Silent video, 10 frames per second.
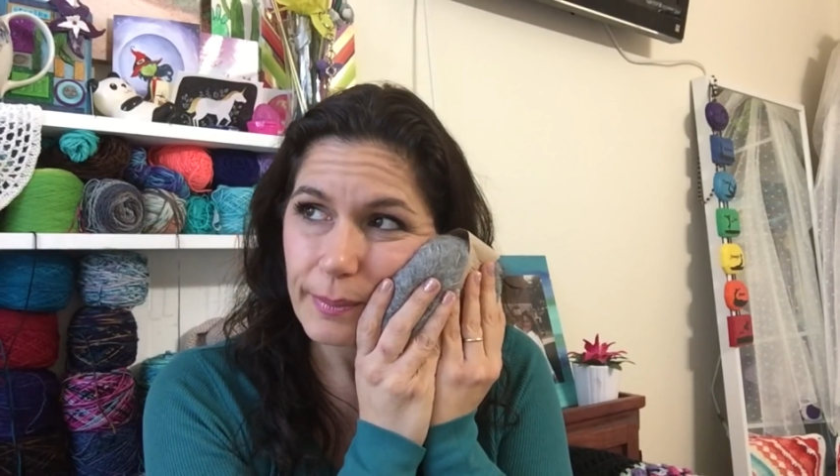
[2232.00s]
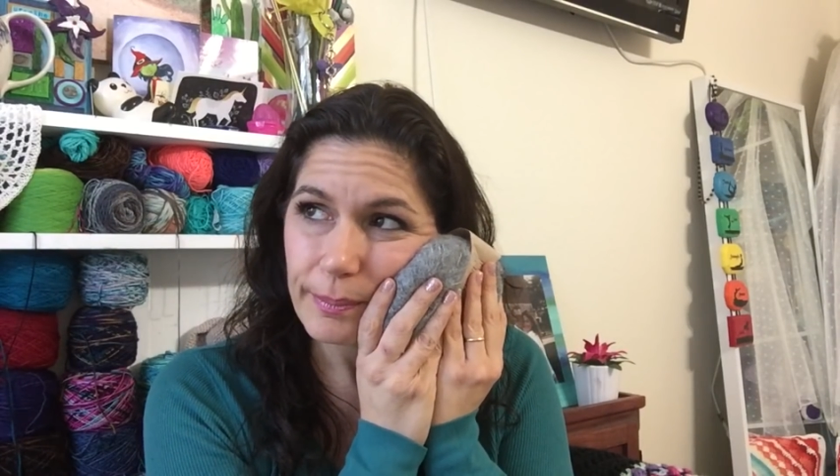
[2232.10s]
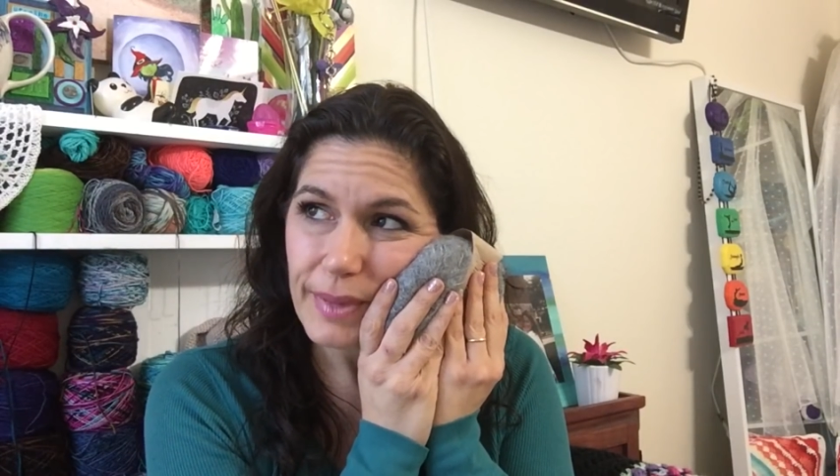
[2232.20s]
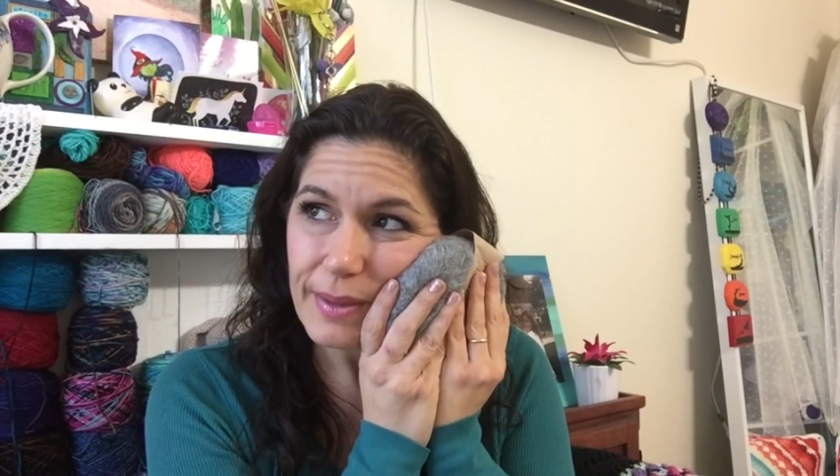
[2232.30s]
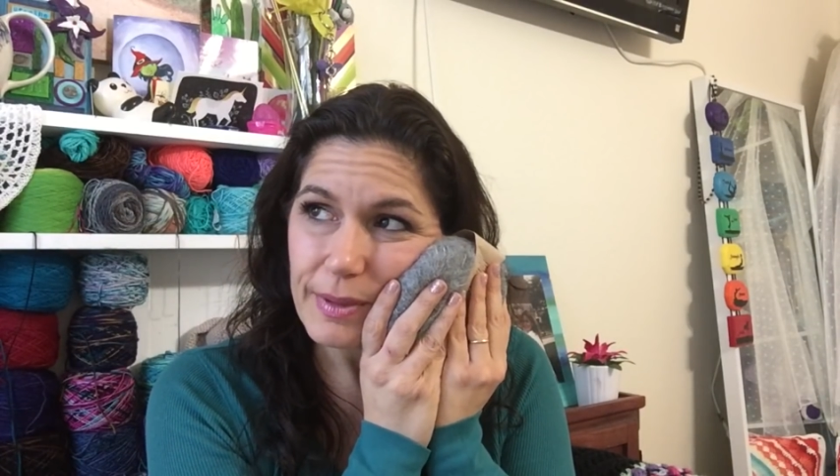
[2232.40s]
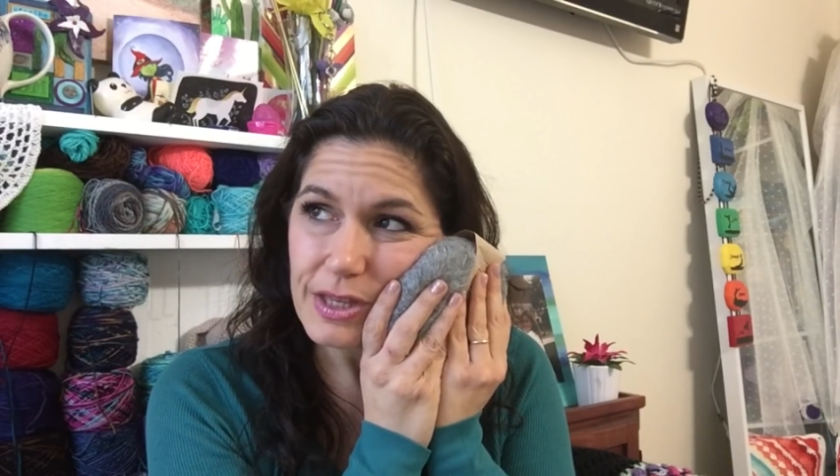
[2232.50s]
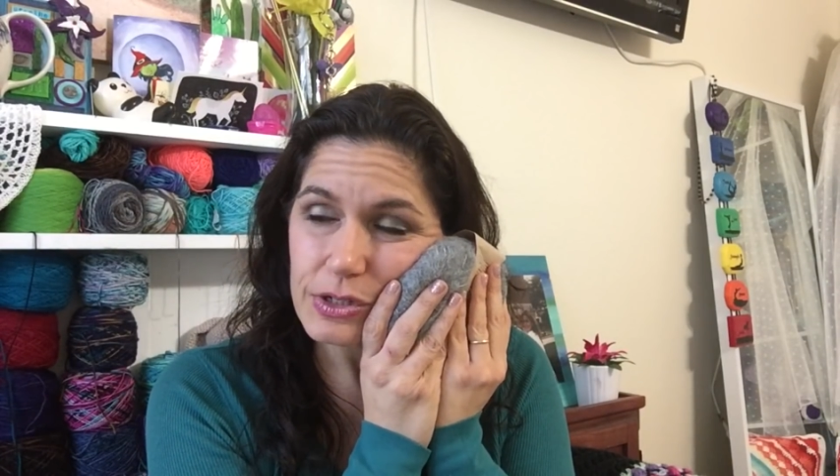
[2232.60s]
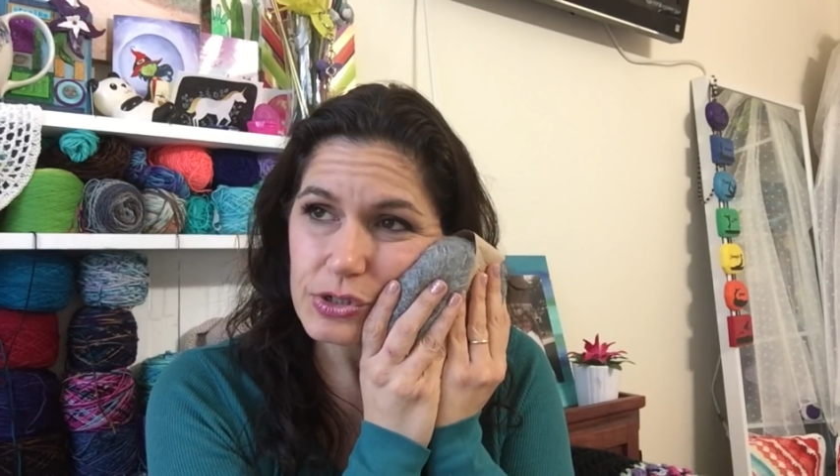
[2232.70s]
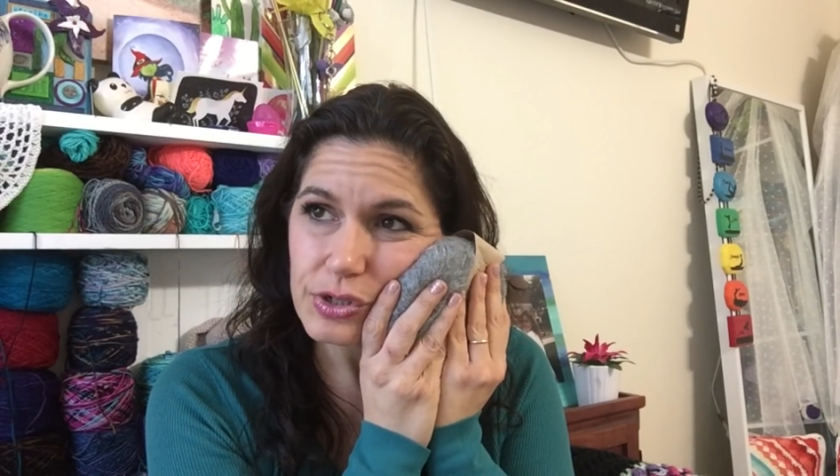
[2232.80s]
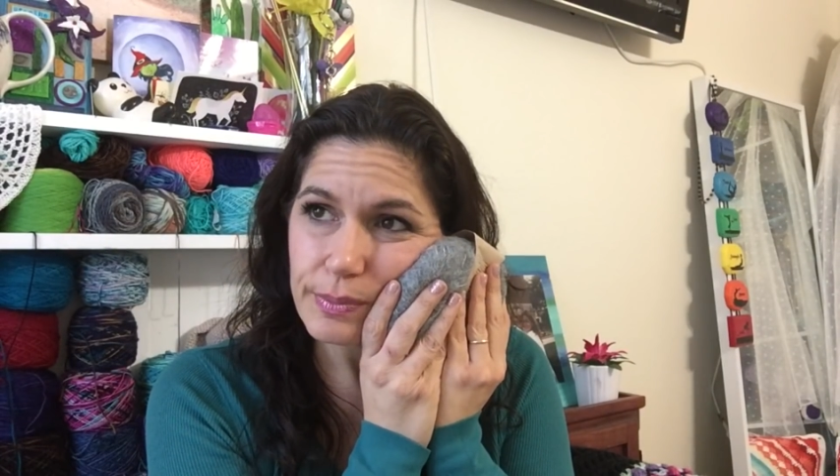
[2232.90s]
Maybe
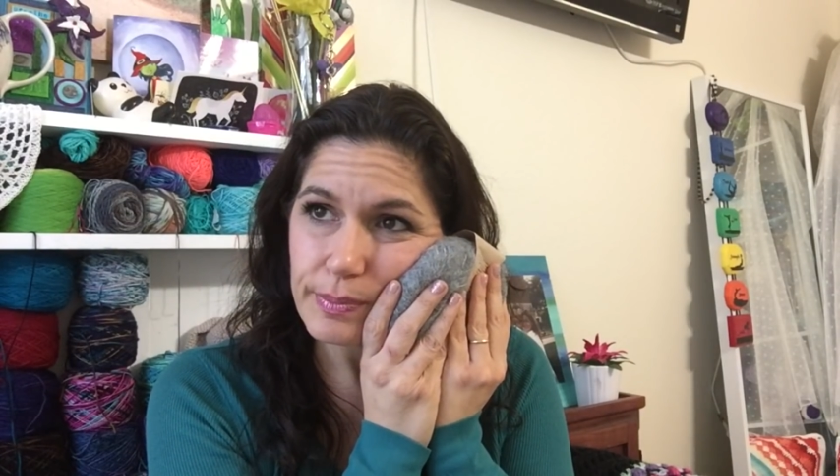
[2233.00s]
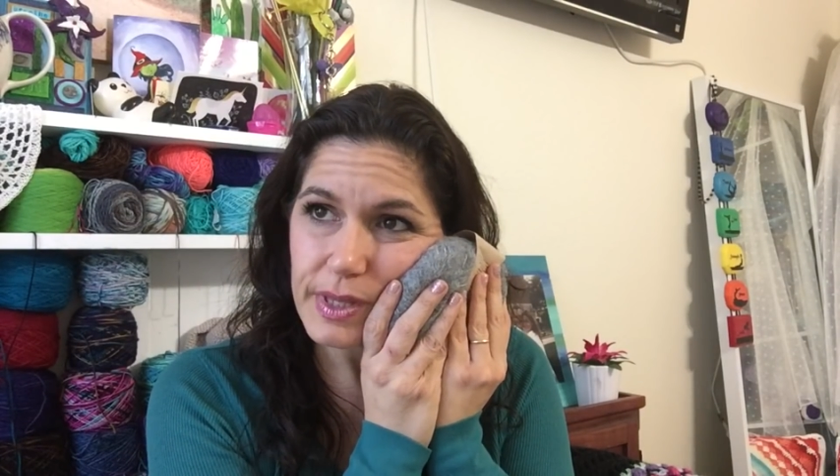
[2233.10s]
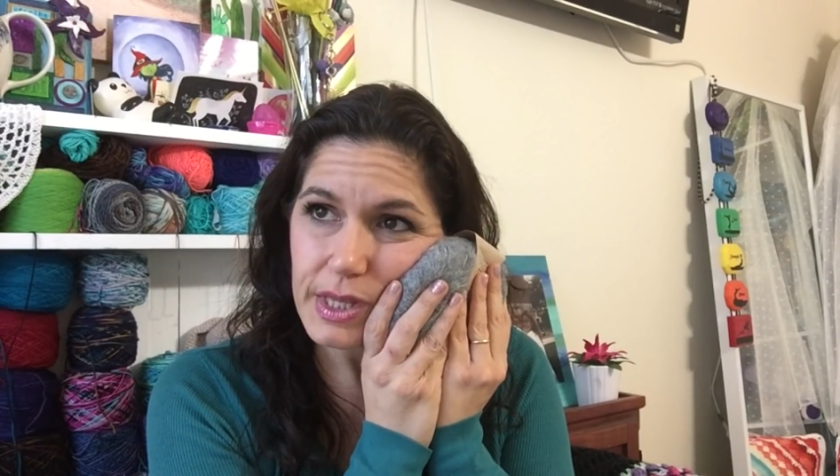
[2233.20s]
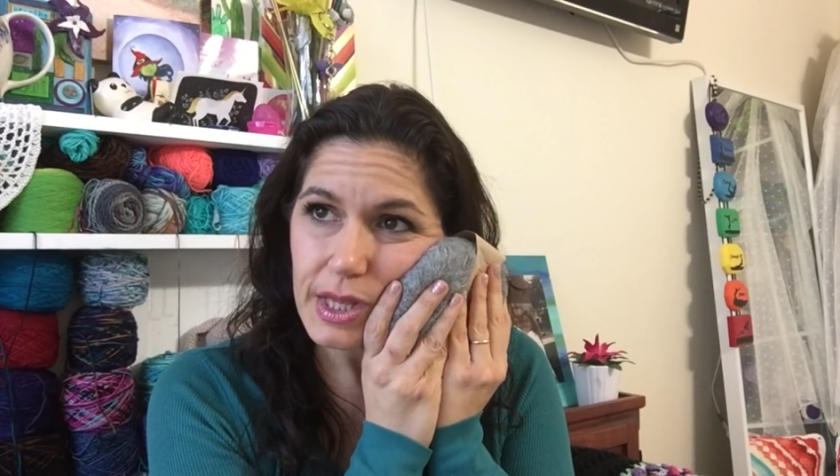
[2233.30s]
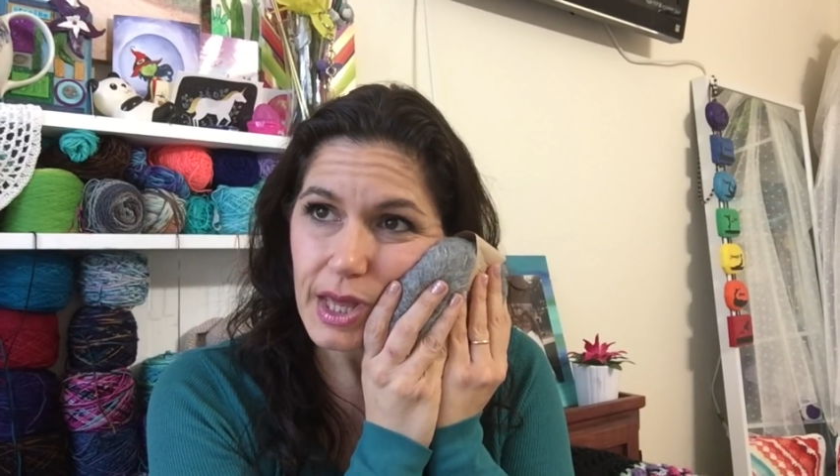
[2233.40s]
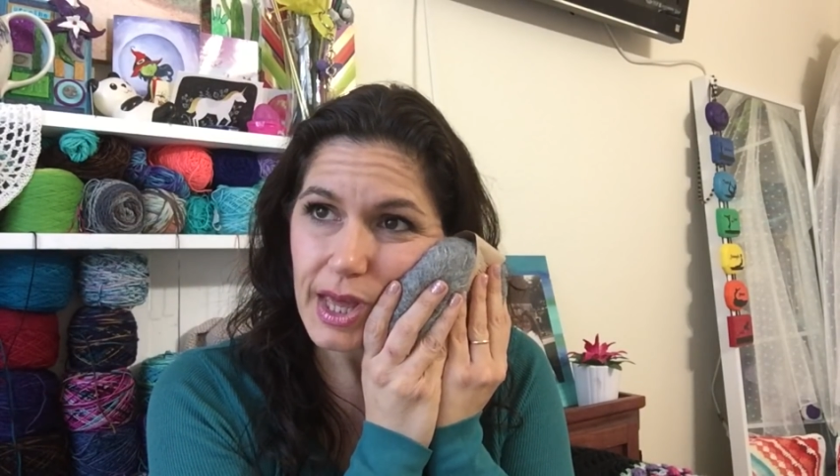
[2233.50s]
it should be